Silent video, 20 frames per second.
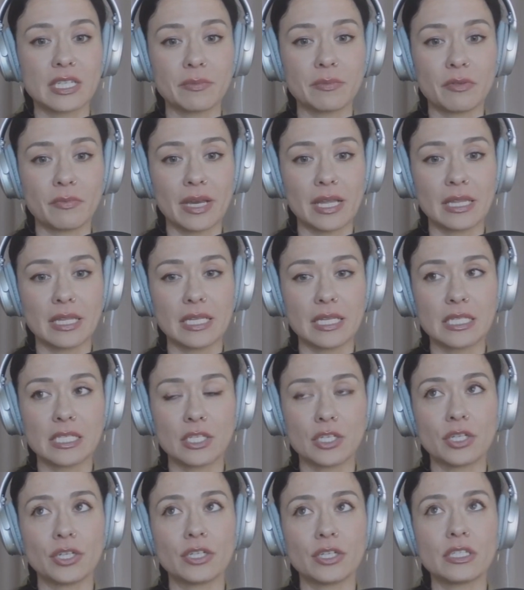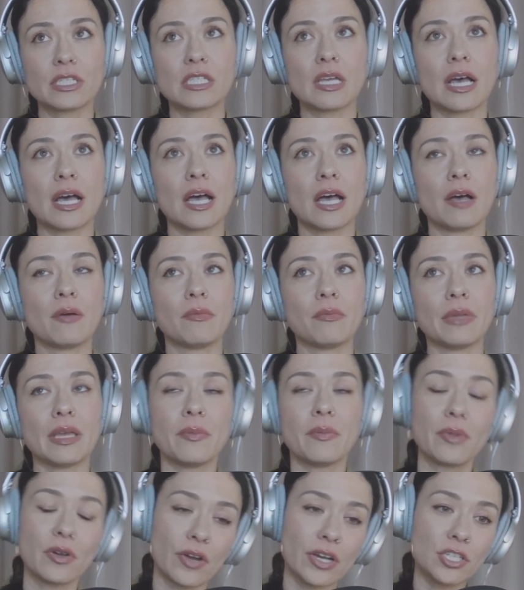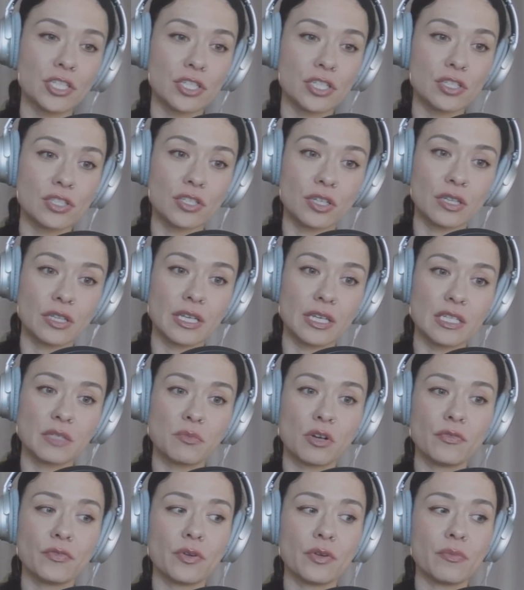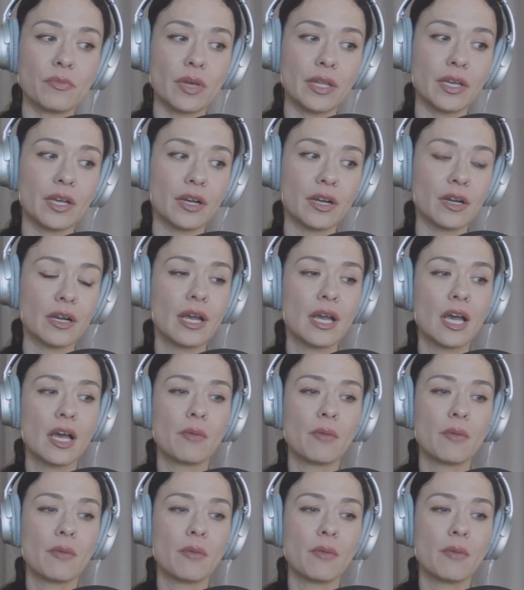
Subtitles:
some of my listeners. Immigration certainly is more familiar,